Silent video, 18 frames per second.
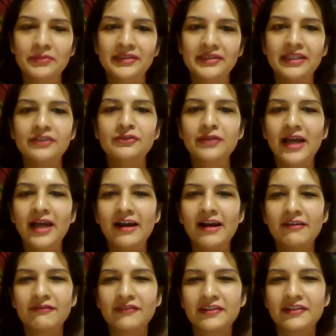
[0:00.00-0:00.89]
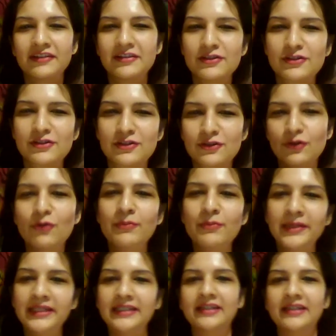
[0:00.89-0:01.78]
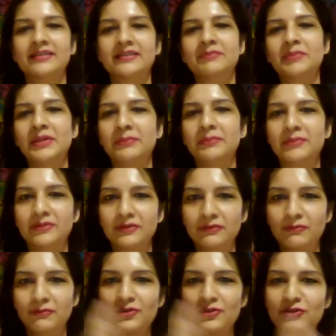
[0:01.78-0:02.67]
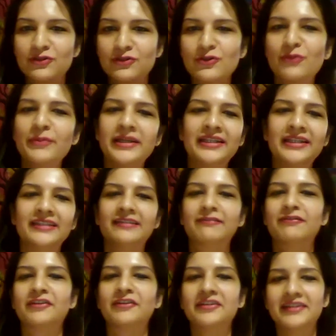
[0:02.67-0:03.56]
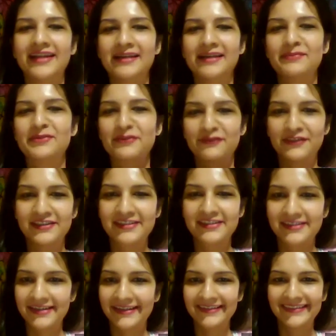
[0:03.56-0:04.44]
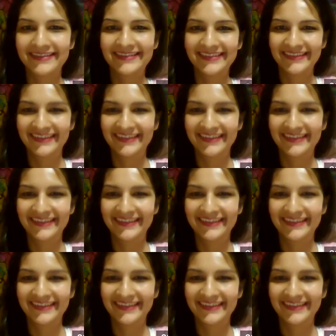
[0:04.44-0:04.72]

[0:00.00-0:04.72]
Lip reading: But then you'll have so many other people with so many different types of listening.